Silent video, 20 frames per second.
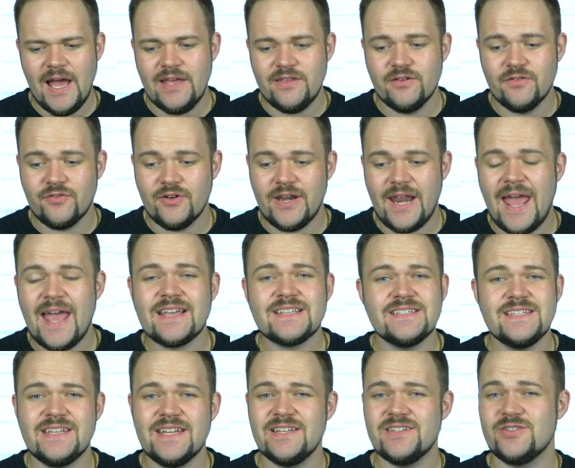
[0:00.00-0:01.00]
you've got
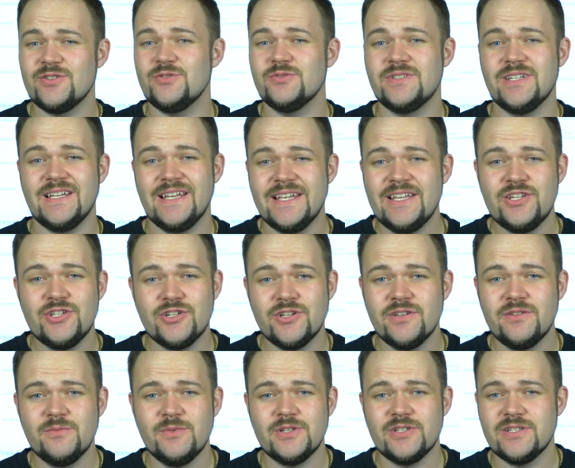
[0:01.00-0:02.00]
accidental
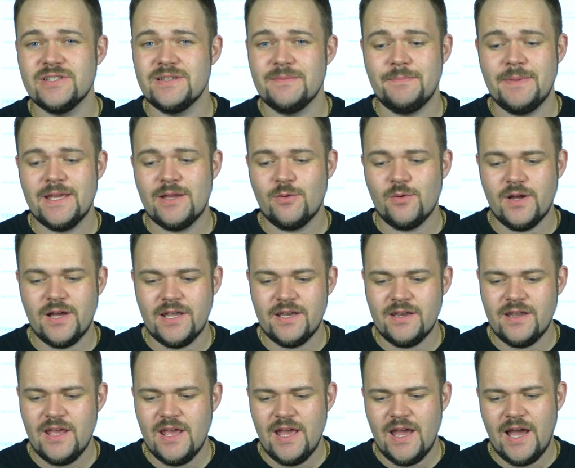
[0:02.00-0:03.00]
deletion, which is a big
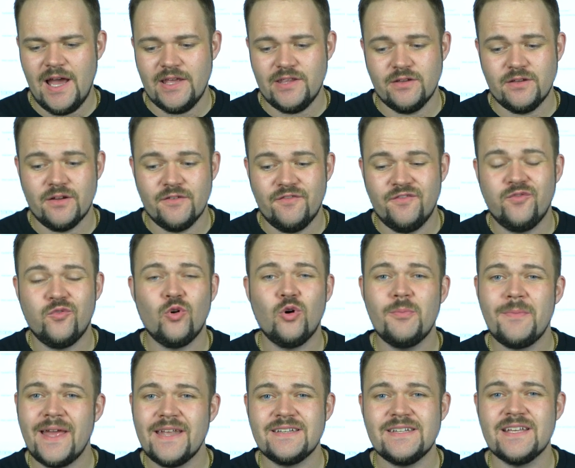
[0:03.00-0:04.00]
one. You've got
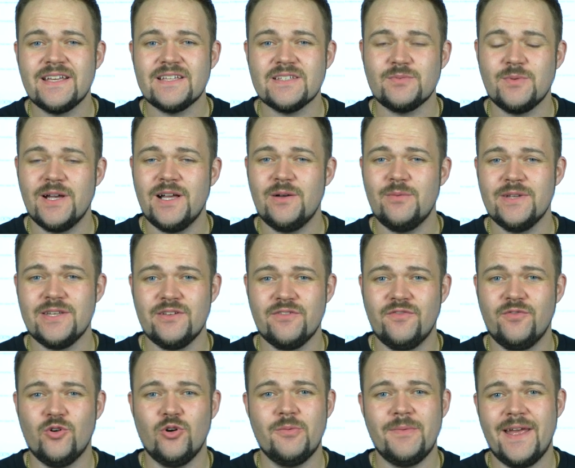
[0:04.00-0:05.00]
formatting as well. When you
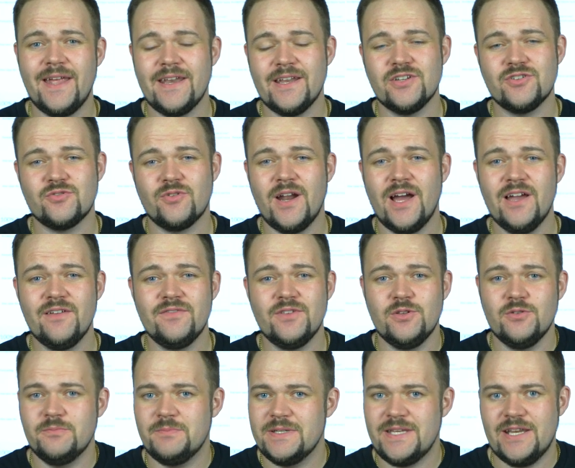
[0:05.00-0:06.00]
format a drive,
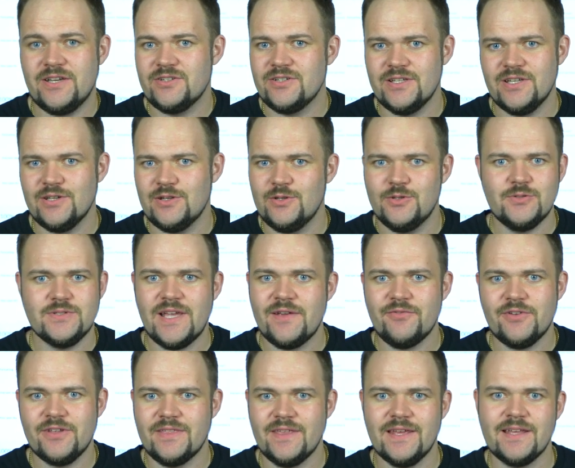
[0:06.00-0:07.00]
you potentially could lose
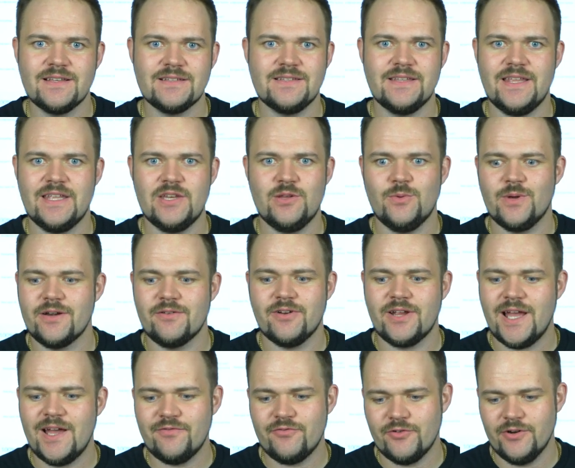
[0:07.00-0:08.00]
everything, so then you want to
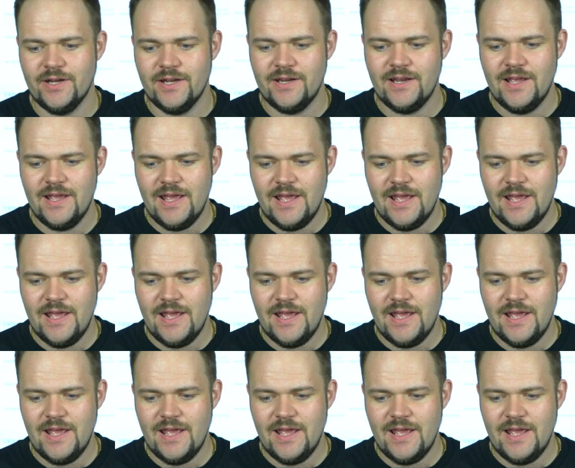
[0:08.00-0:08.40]
recover it.